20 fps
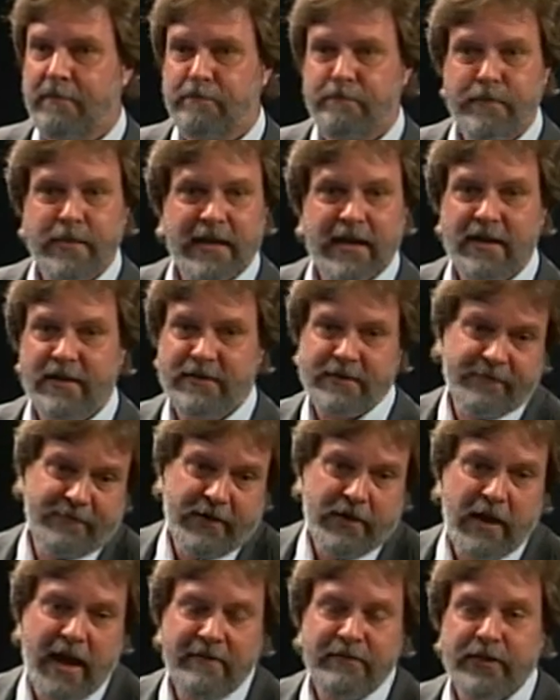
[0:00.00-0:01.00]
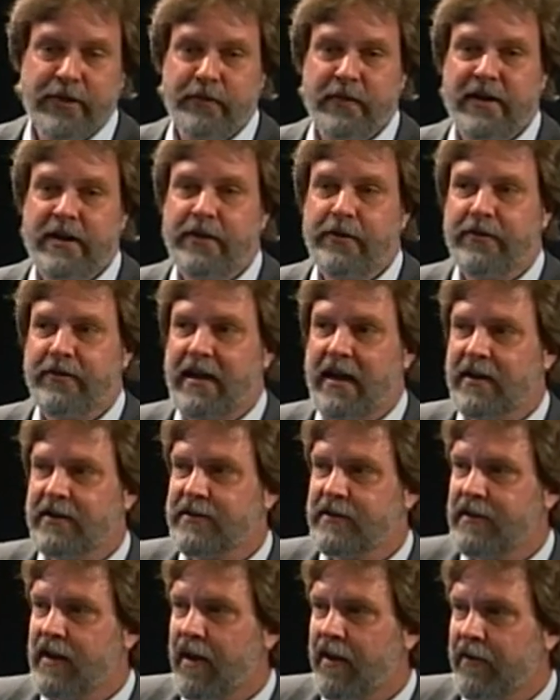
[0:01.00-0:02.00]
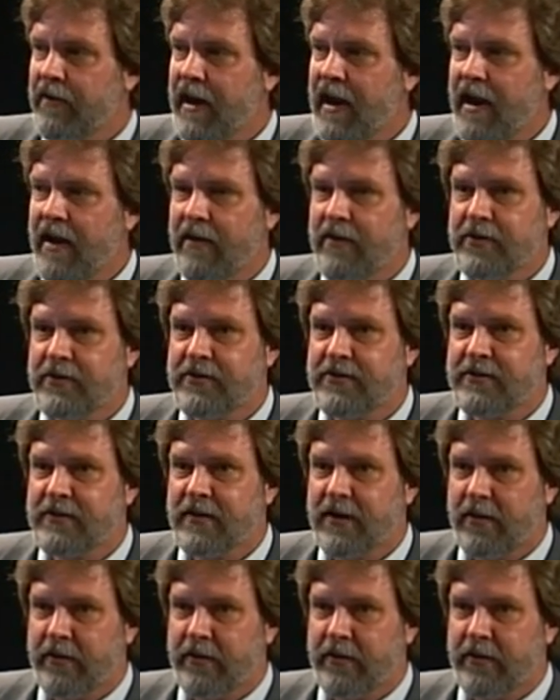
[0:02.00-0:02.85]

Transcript: because if you have a $300,000 house